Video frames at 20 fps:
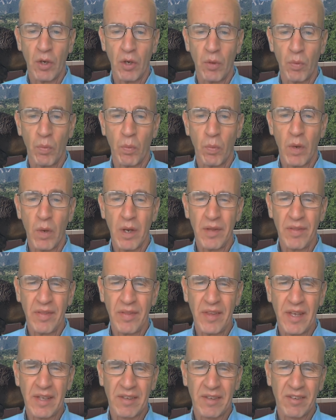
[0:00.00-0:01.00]
One
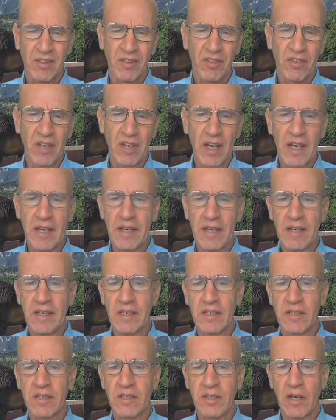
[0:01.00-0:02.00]
that society
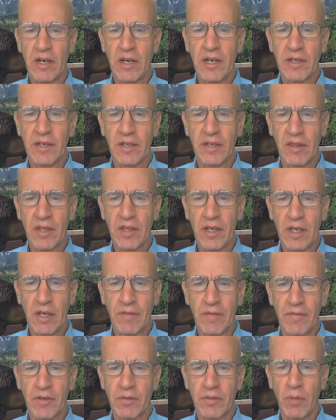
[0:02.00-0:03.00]
is starting to think
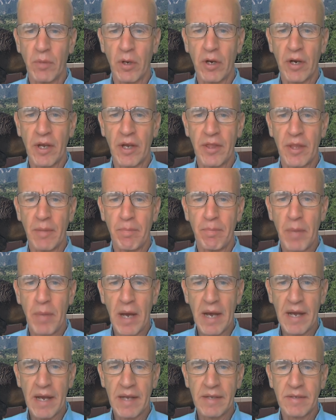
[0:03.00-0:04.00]
of as more on the
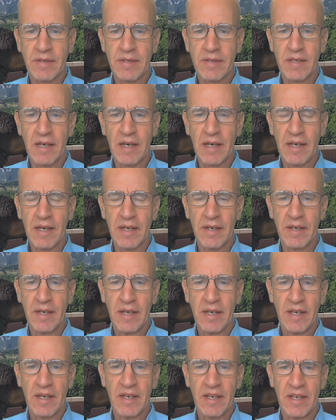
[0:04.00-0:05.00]
bad side
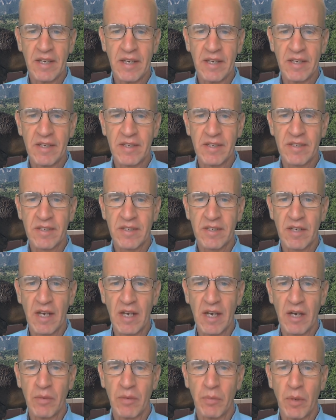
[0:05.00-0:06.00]
is
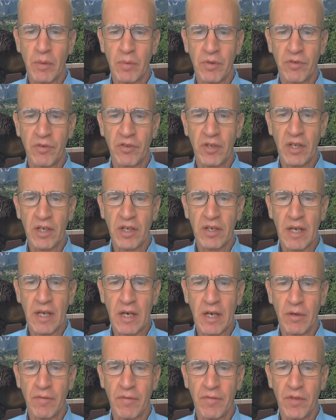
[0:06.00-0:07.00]
what we're seeing
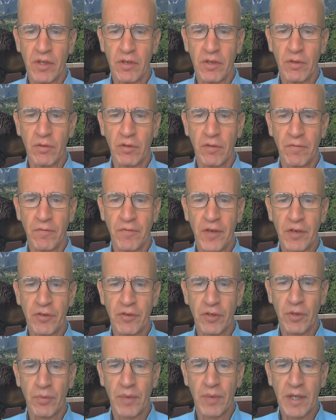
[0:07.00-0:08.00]
now of the use of
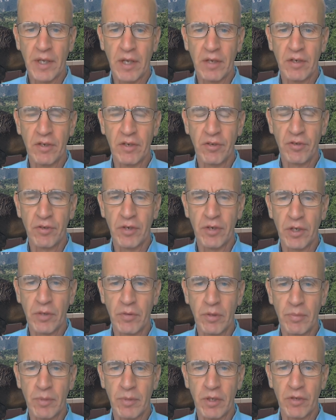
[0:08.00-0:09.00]
facial recognition in
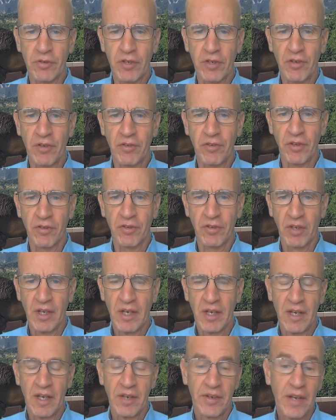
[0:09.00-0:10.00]
criminal justice.
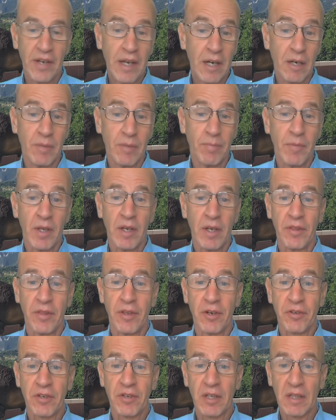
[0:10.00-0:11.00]
Now,
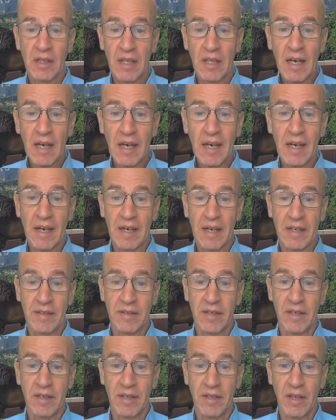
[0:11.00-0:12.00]
there's a lot
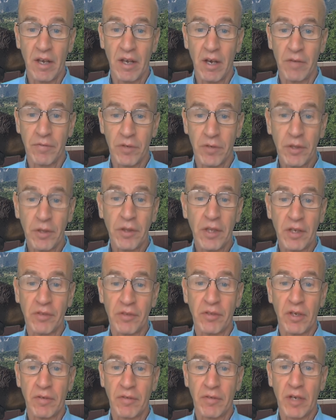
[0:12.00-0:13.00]
of good
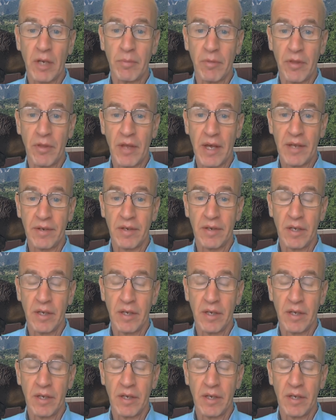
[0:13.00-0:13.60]
things that have come of that,